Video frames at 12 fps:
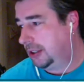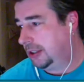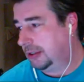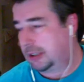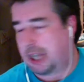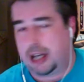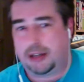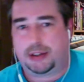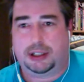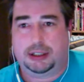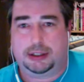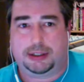kind
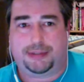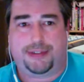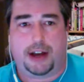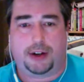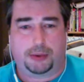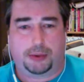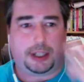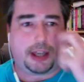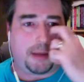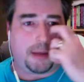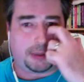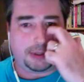of the final
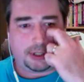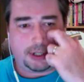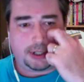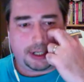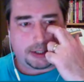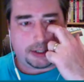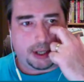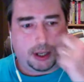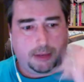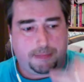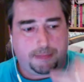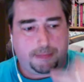recap on tonight's
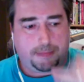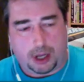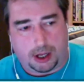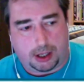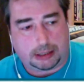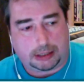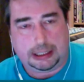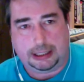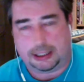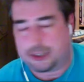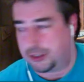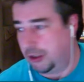game, at
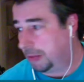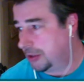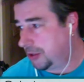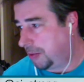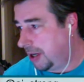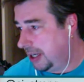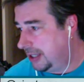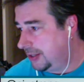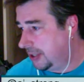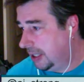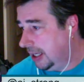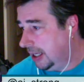least numbers wise,